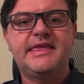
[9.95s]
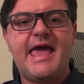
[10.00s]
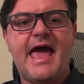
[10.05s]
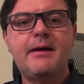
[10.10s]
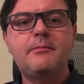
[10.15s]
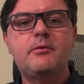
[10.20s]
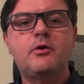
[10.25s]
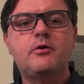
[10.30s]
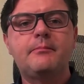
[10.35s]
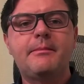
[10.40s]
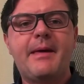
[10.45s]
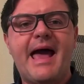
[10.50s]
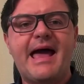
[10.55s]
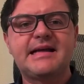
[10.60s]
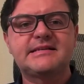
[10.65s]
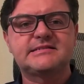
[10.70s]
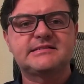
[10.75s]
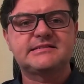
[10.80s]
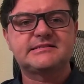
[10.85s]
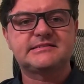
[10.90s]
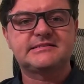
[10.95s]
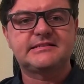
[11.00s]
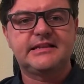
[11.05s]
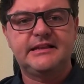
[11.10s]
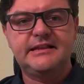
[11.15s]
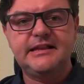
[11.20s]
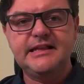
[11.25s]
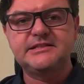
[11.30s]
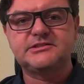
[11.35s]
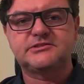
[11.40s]
YAML passes the
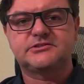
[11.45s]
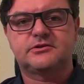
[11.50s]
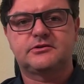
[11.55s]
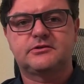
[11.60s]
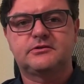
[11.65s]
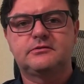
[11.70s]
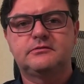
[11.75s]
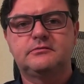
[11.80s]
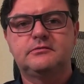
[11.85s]
linter.